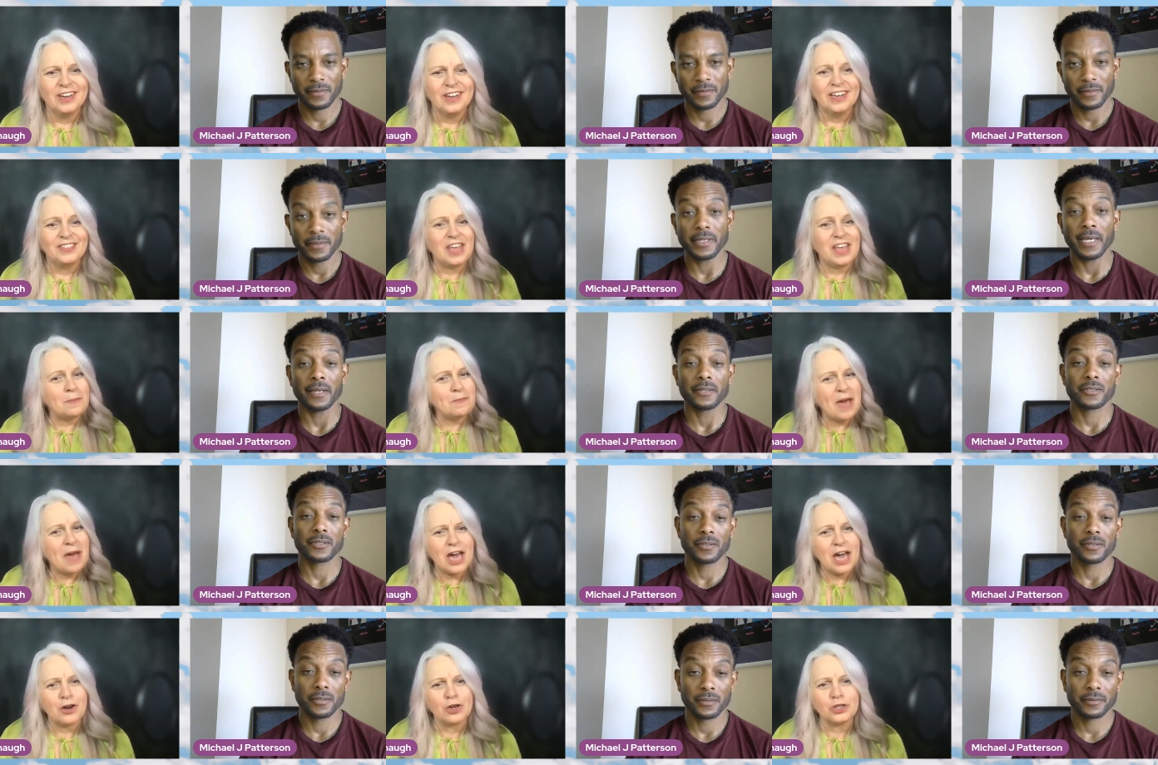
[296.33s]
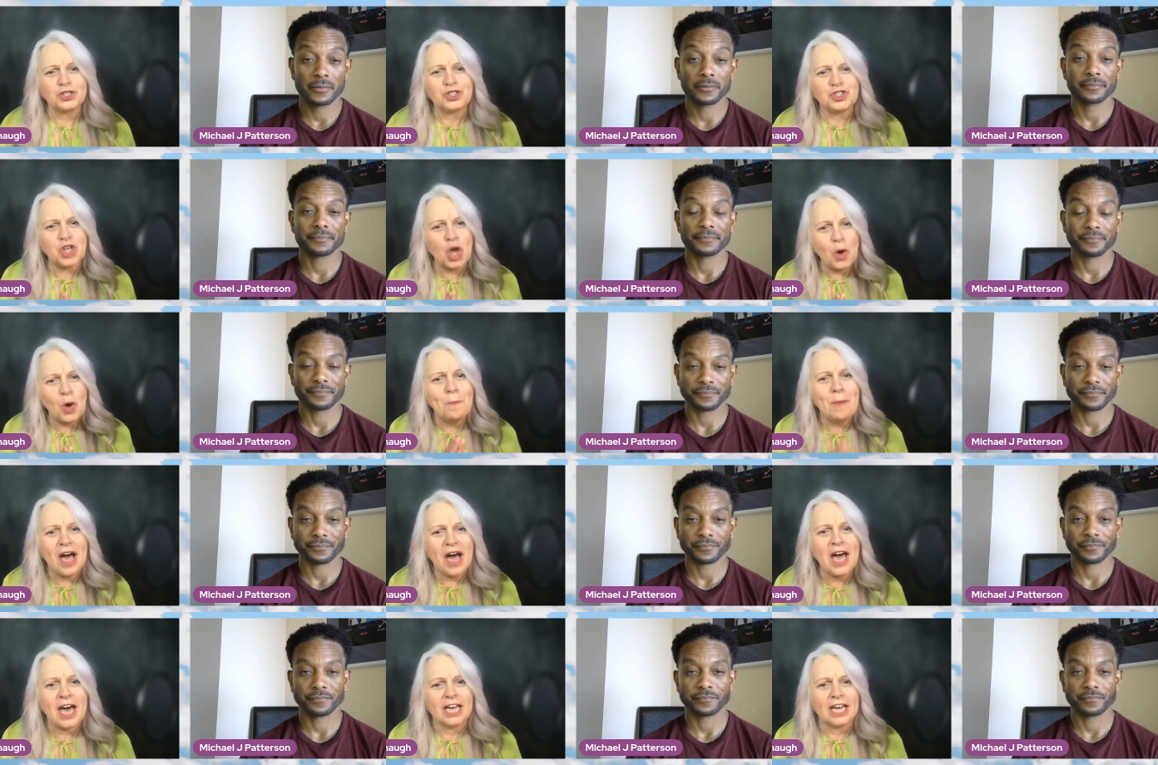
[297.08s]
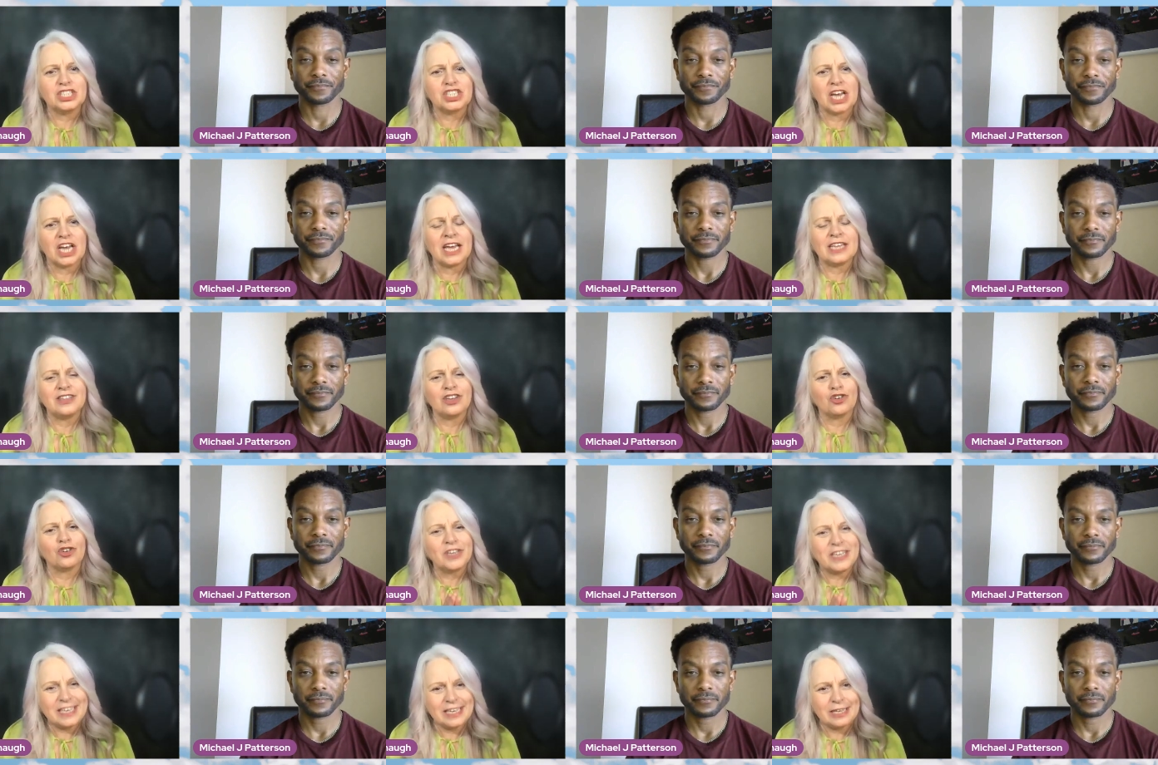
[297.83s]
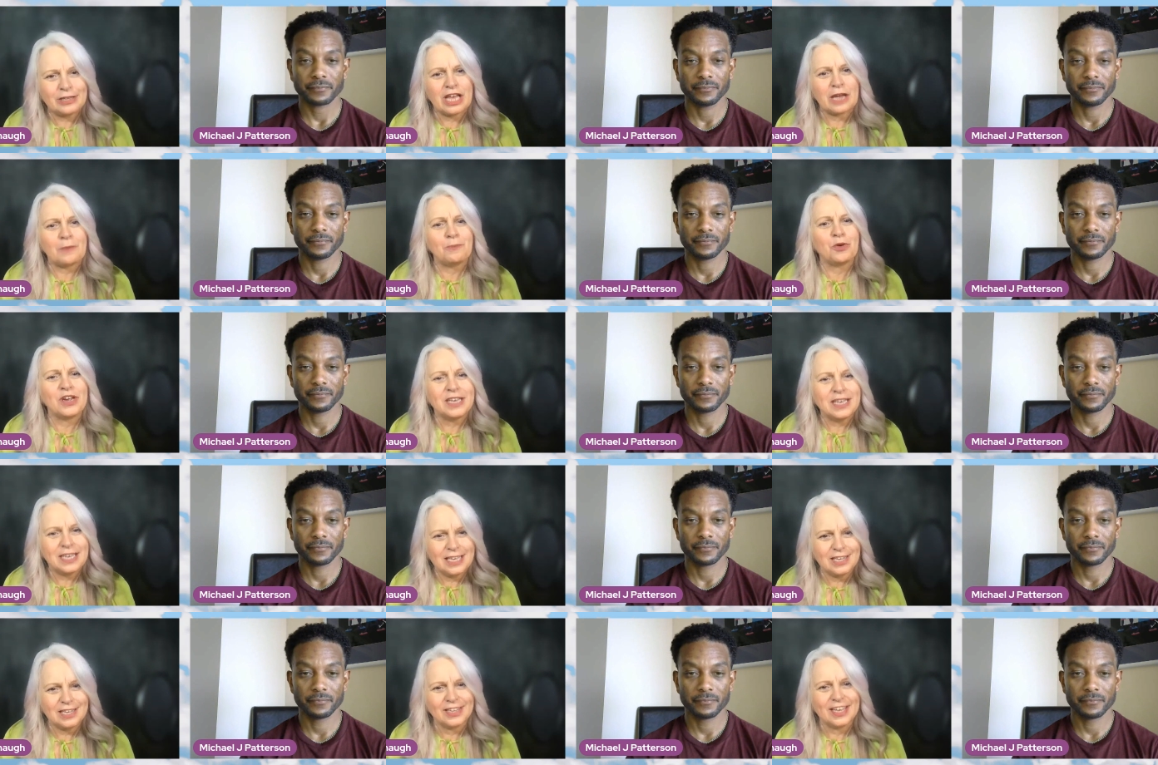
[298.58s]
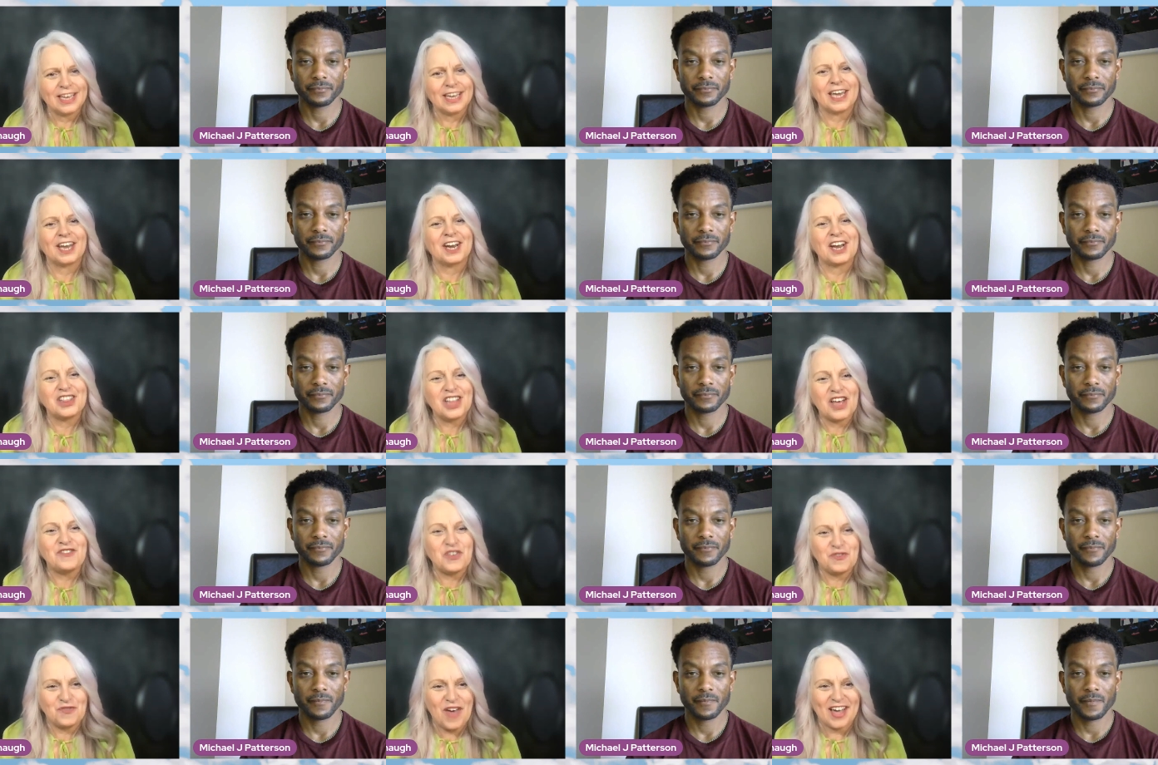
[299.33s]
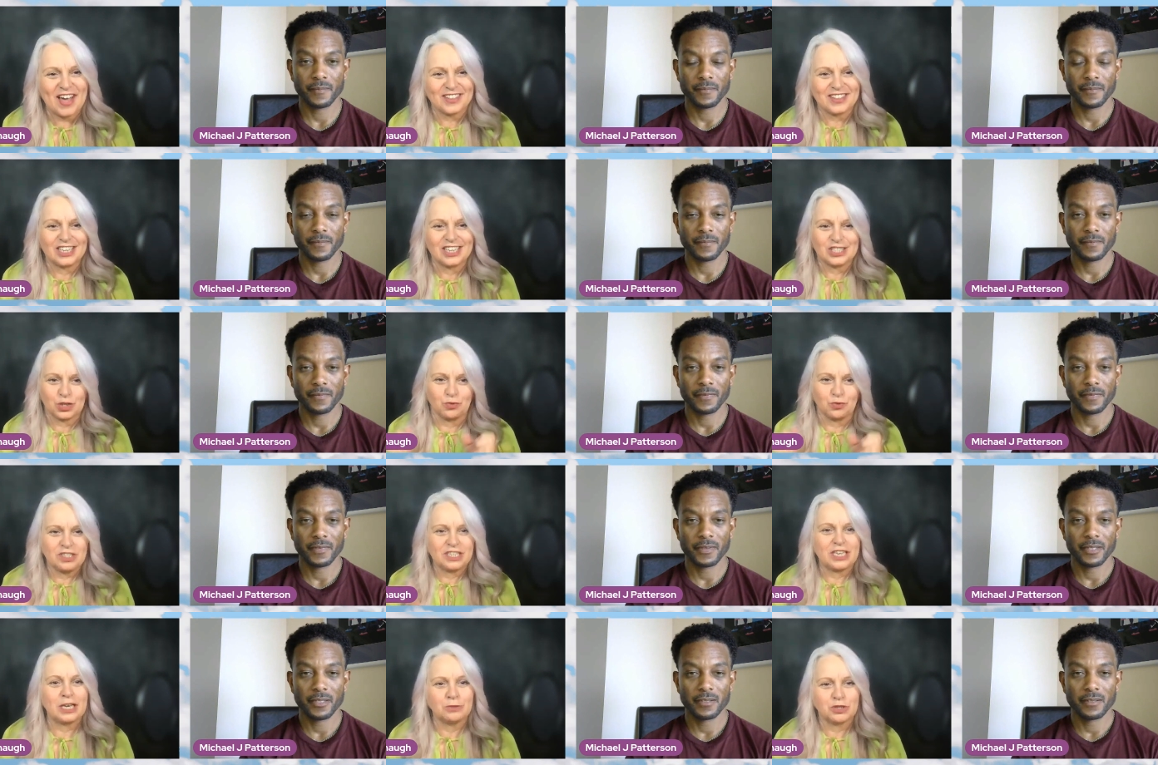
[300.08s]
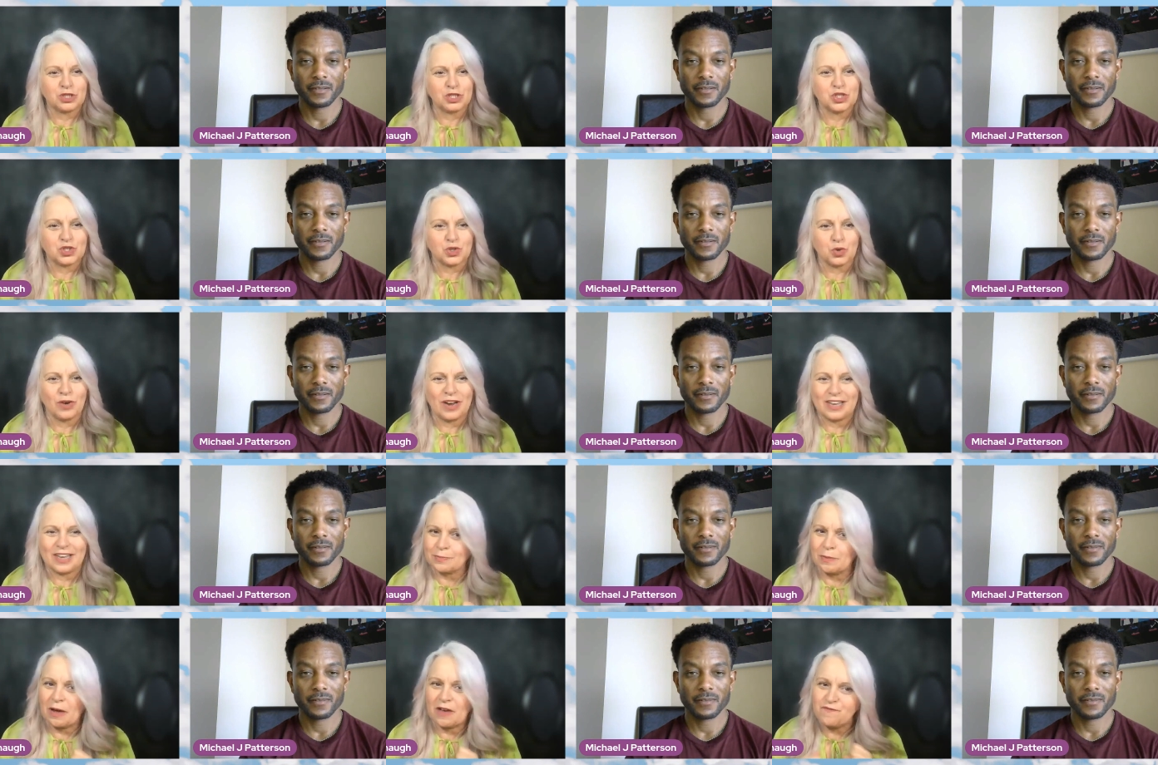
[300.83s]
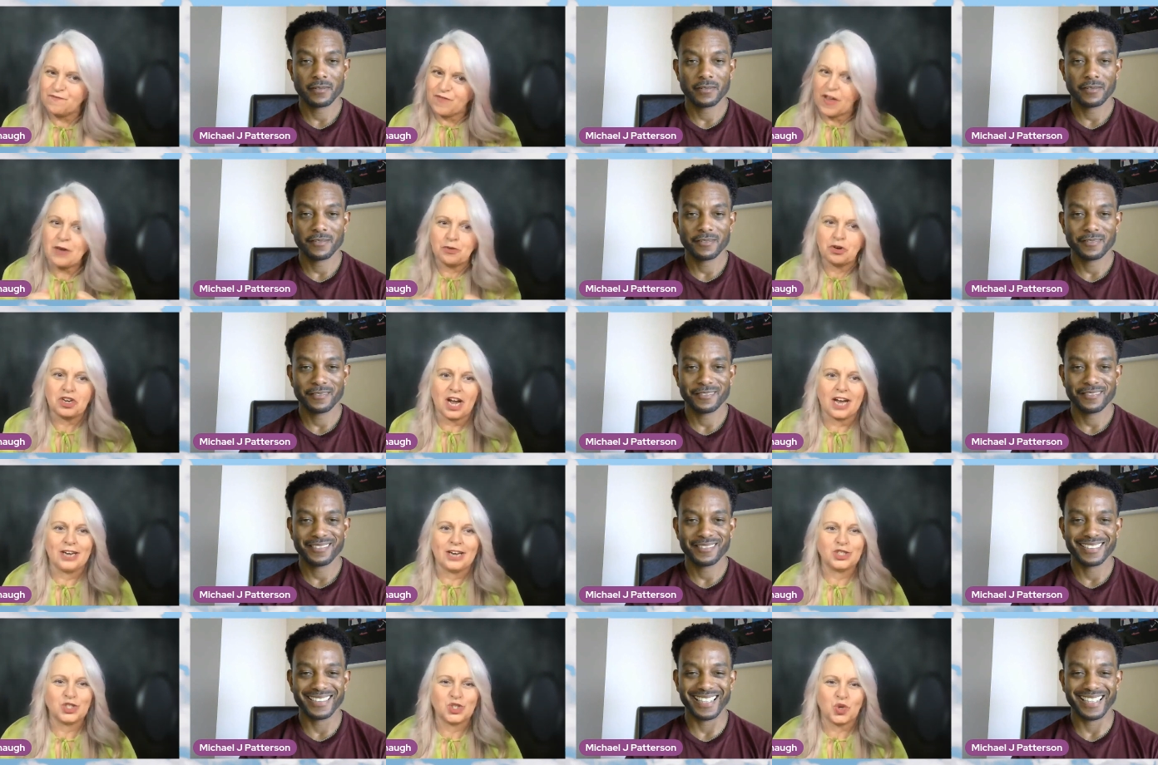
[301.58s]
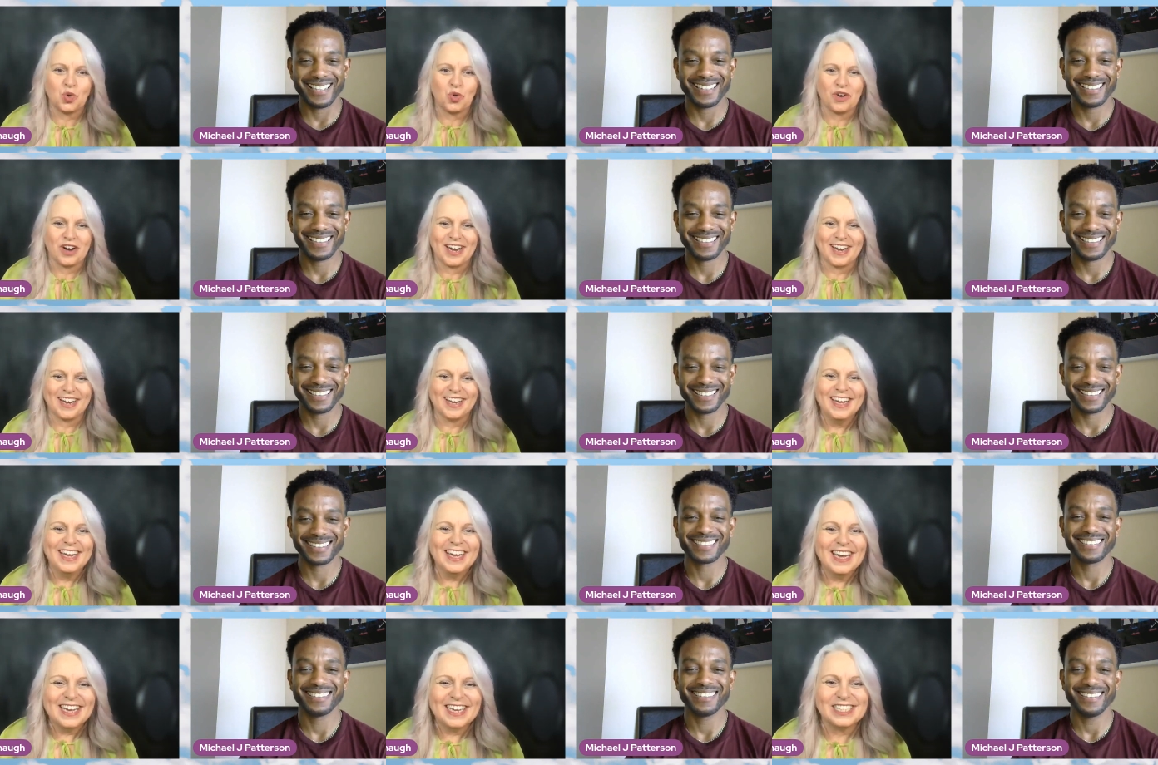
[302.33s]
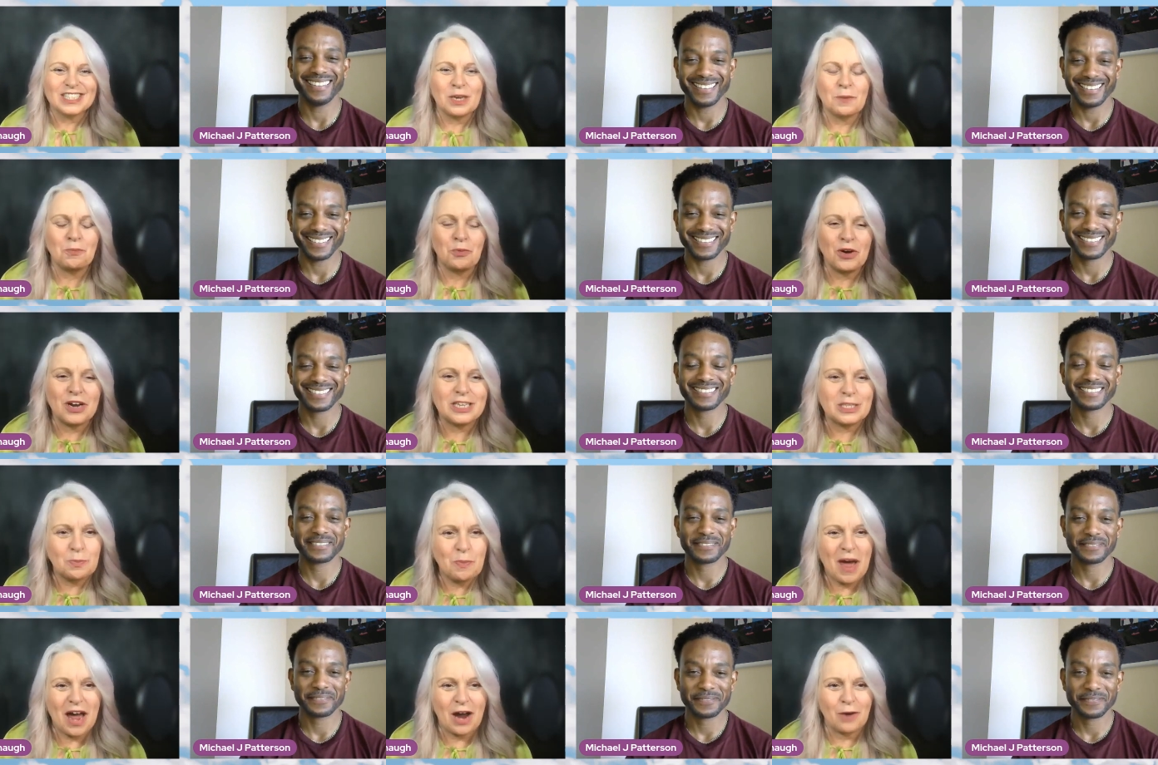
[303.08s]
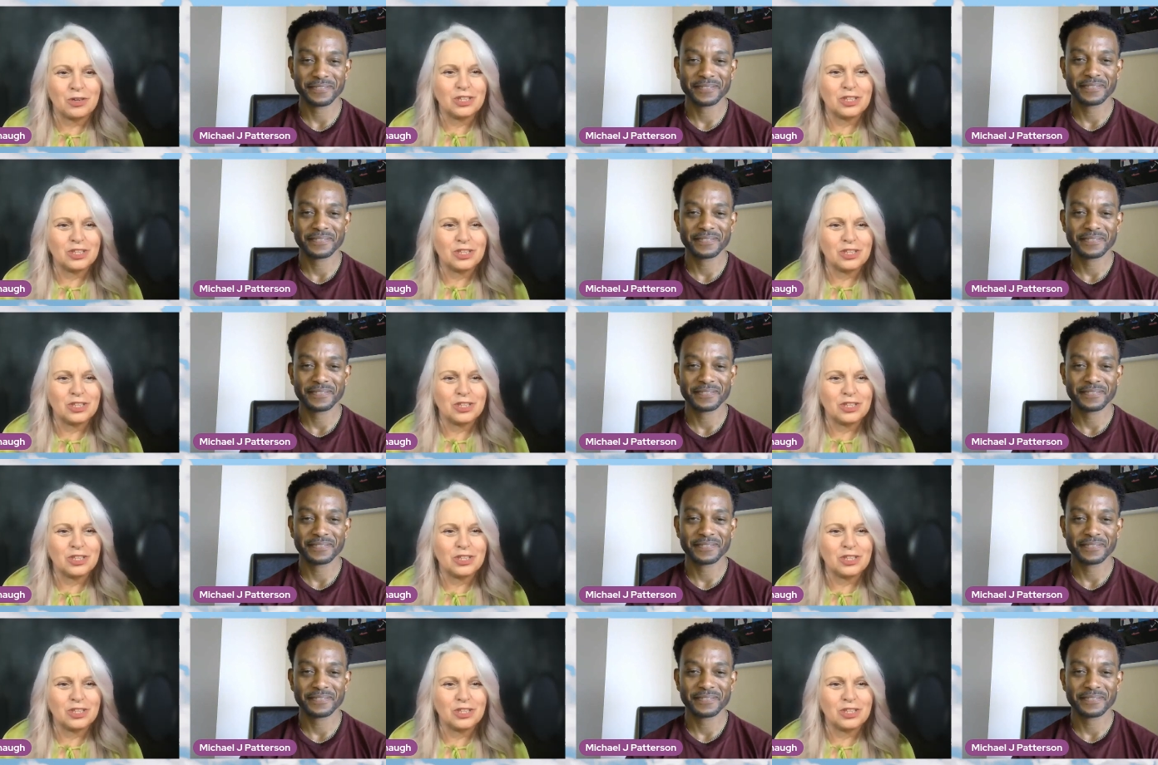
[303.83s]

Speaker 1: They yes. matter so much, and they're he- they bring healing. And I love the fact that it's a redemption story. That's my favorite kind of story because it brings power